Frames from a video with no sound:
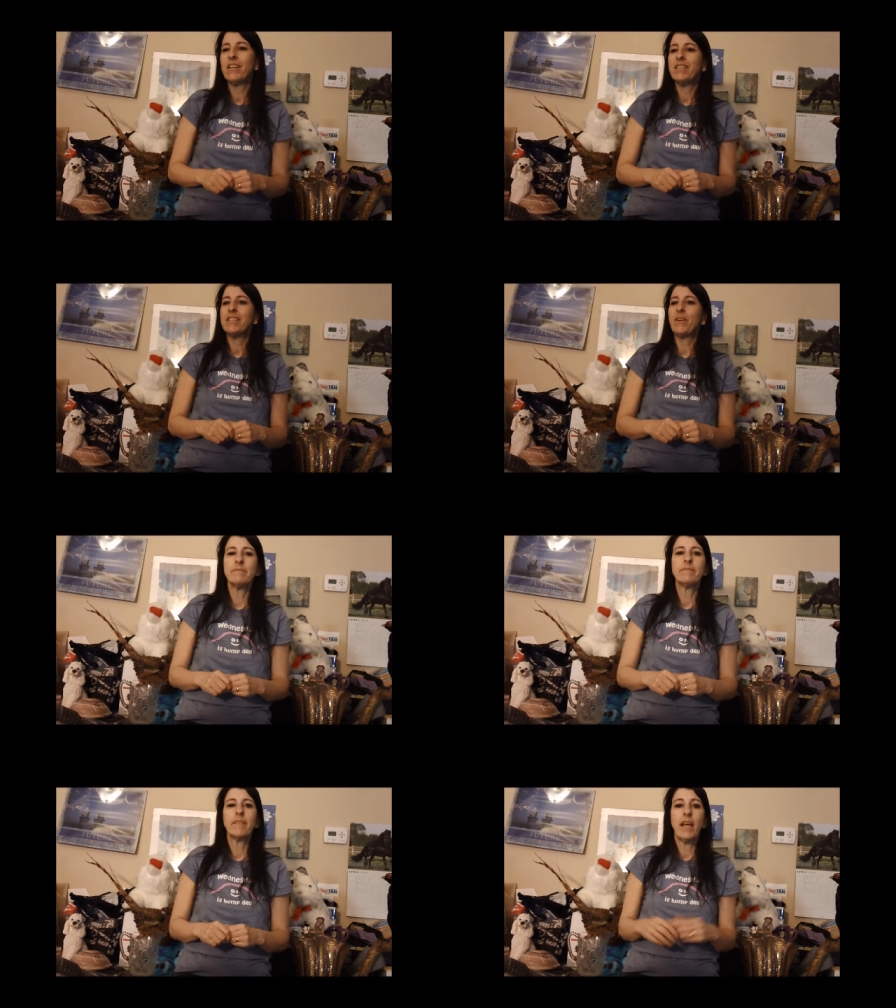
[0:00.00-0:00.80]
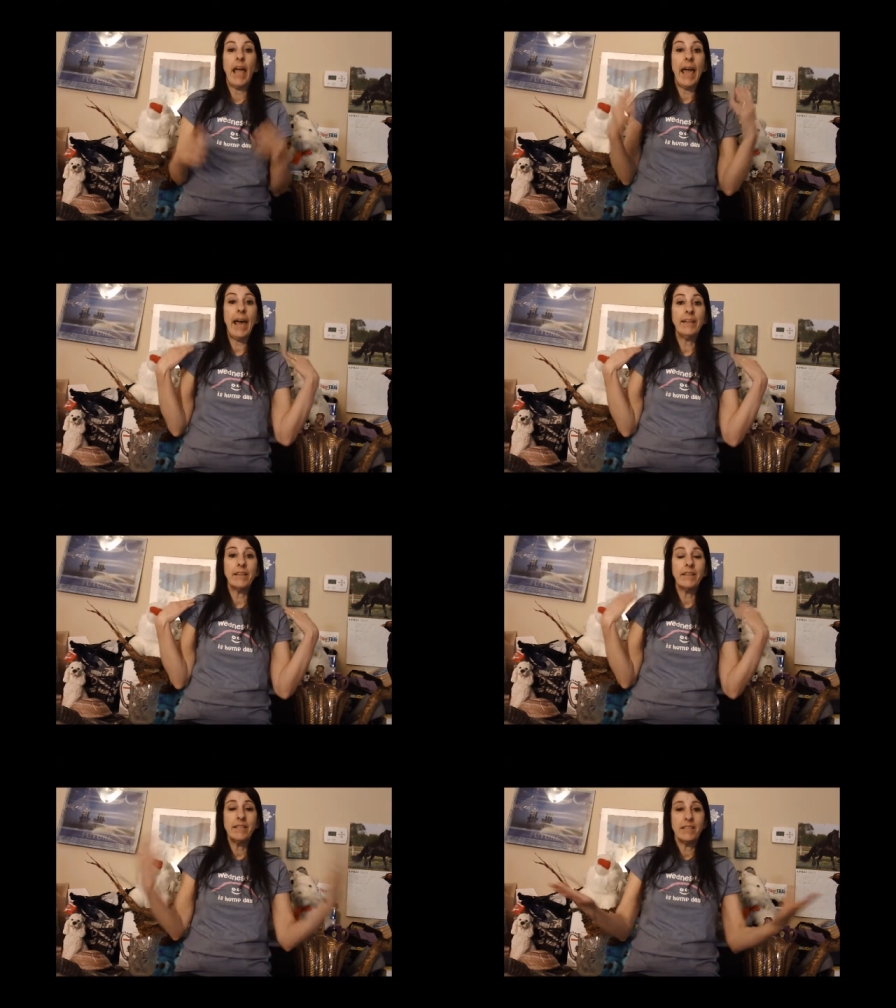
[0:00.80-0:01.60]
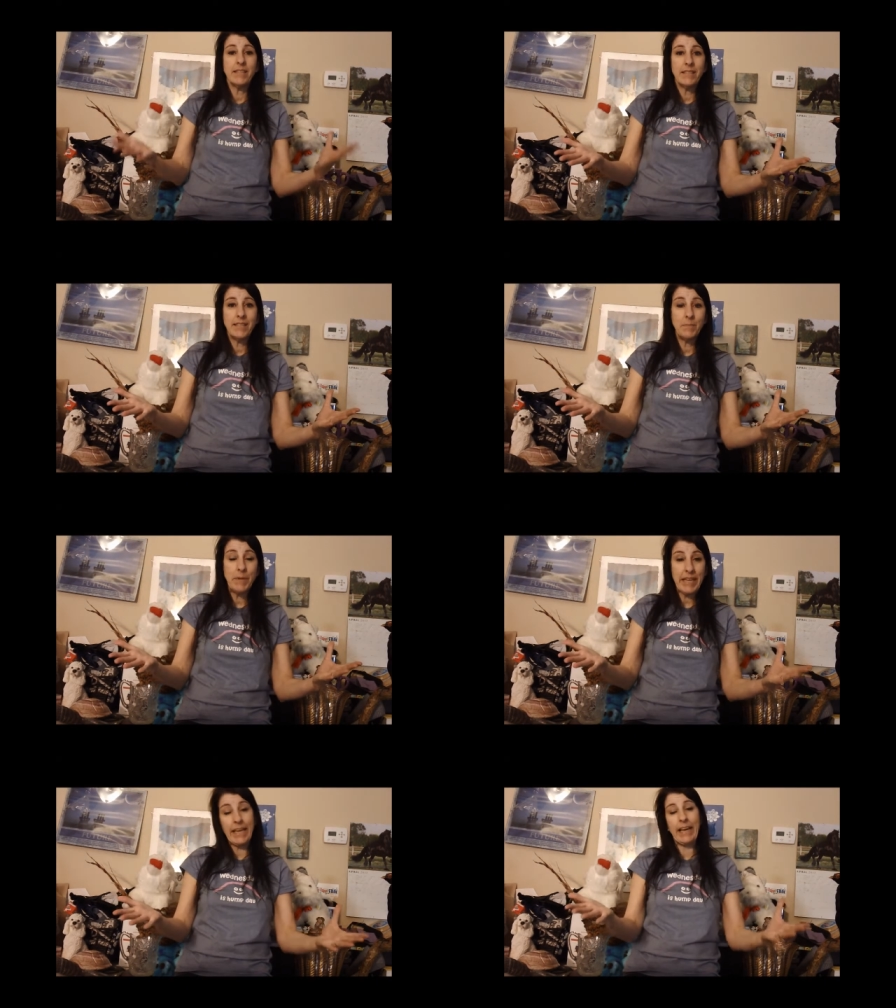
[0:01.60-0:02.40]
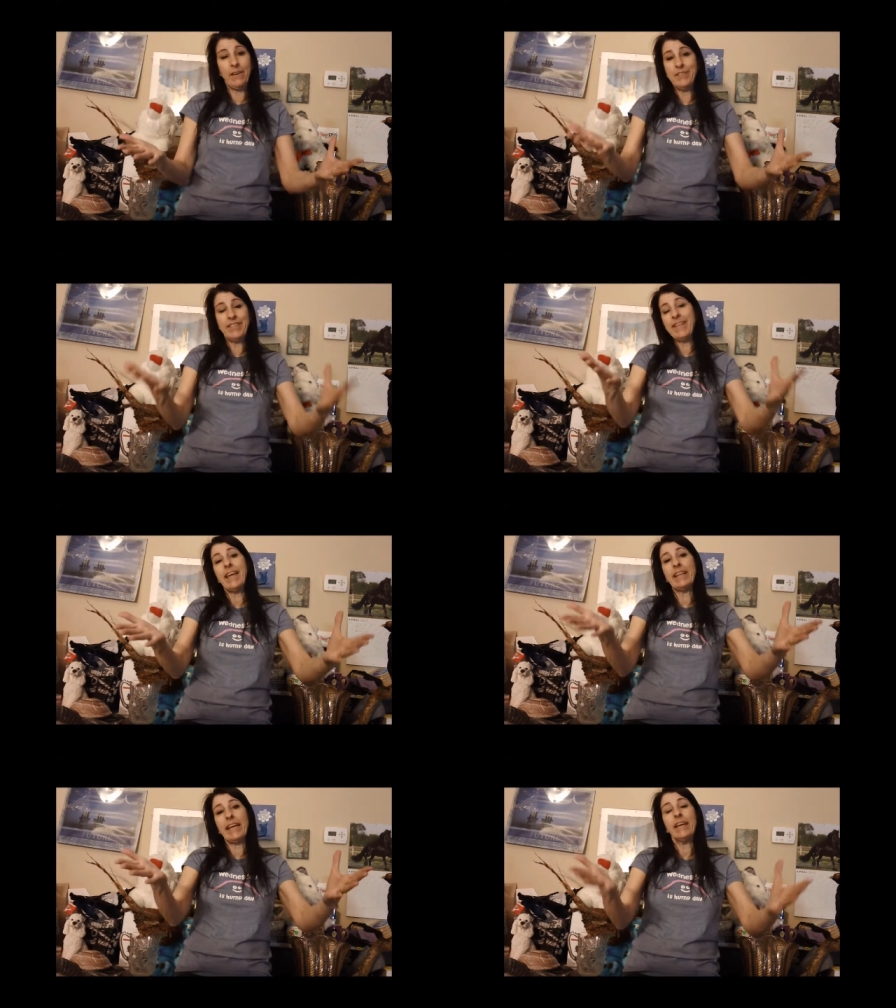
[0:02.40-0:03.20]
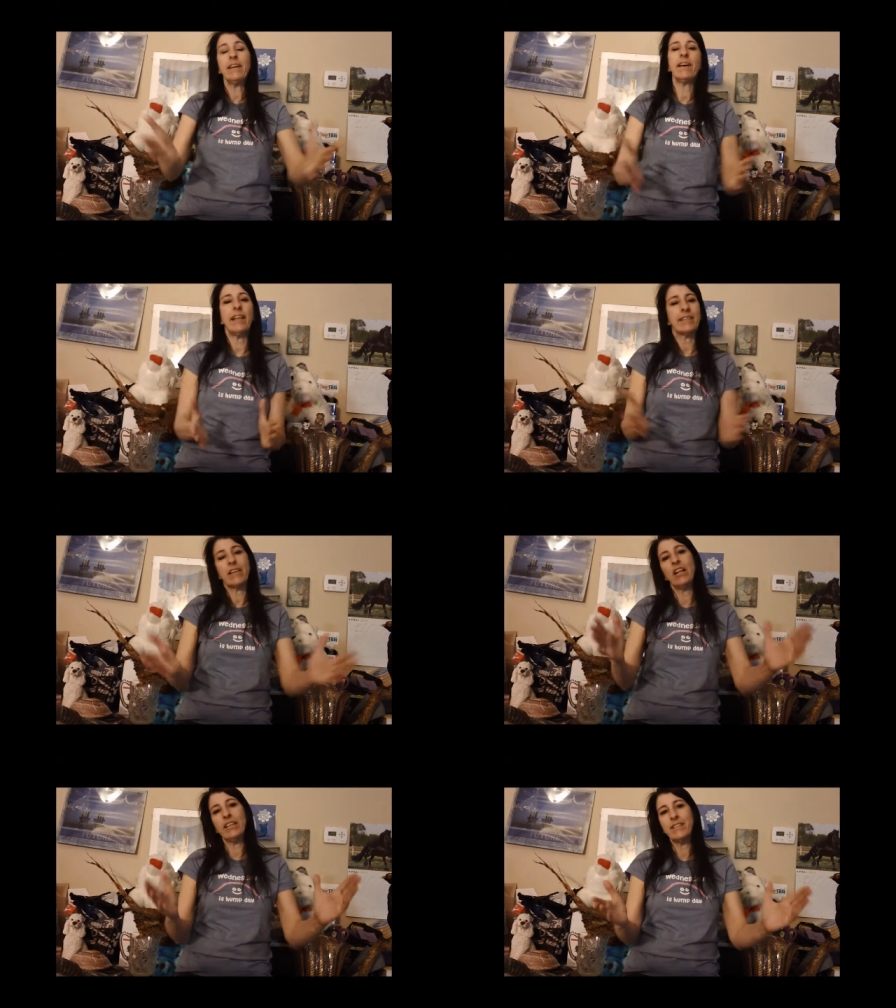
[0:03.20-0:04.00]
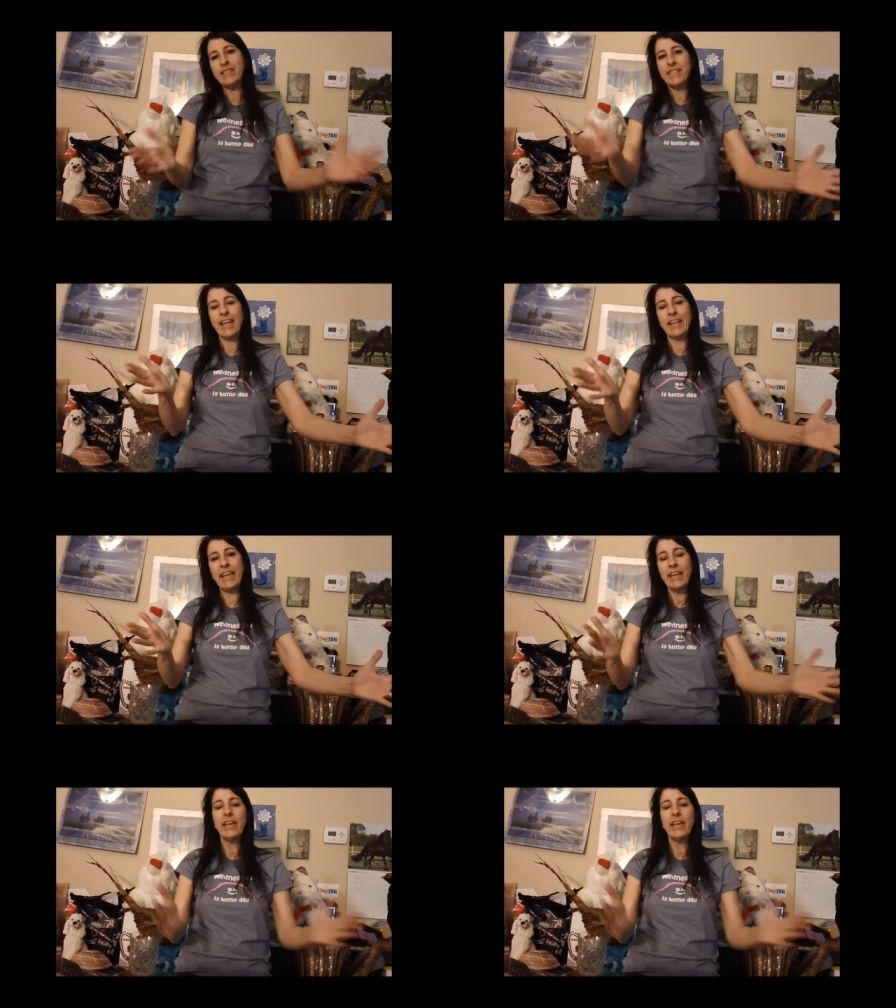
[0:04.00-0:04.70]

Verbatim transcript: So, and speaking of sailing, I like to call it sailing,